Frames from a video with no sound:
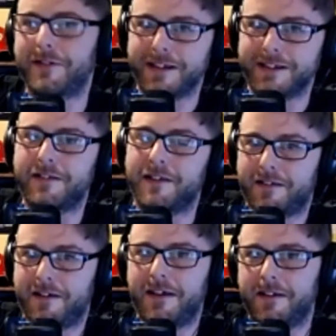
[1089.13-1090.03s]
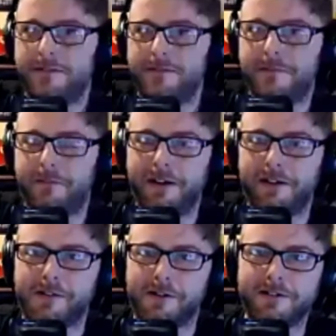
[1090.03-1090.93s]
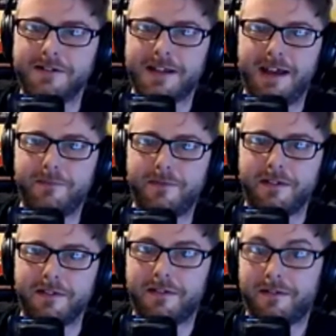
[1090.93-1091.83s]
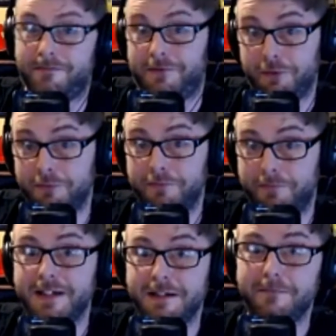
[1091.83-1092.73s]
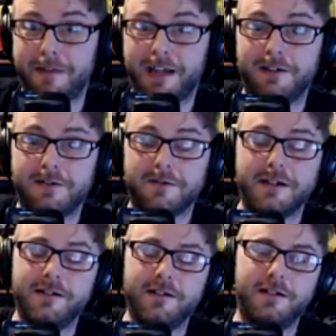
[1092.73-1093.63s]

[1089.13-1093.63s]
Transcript: seeing the success that Sven has gone on to have since you beat him back in Turin?